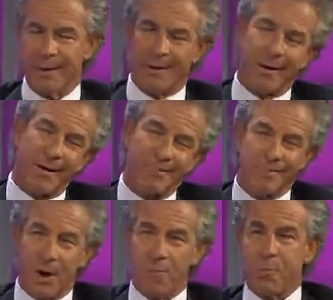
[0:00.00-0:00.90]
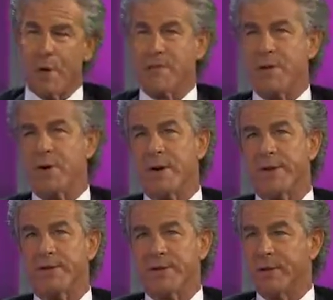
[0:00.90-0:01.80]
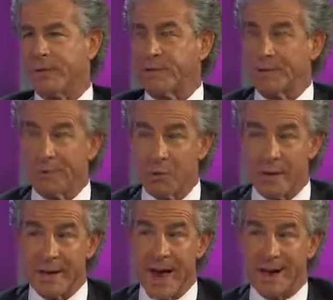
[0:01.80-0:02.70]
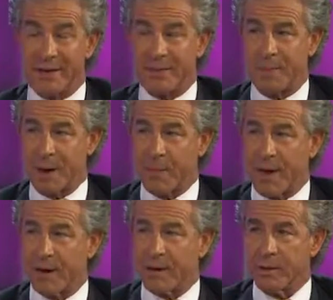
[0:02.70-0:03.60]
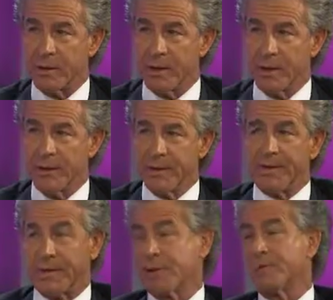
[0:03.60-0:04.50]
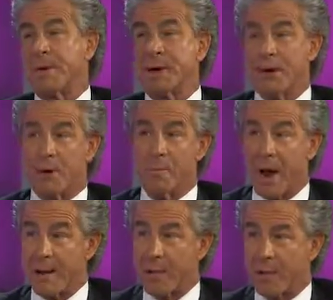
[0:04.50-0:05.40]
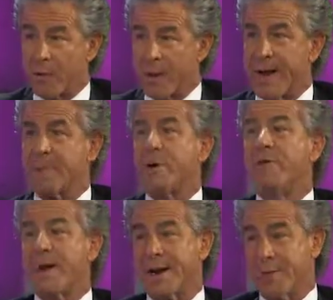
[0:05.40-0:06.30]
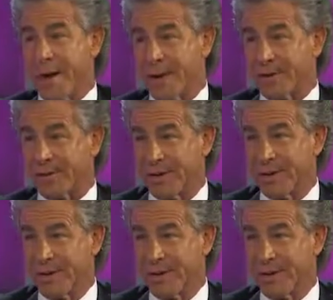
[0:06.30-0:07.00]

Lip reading: our point of view is this is really not experimental. These cells have been in our body before we ever invented medicine.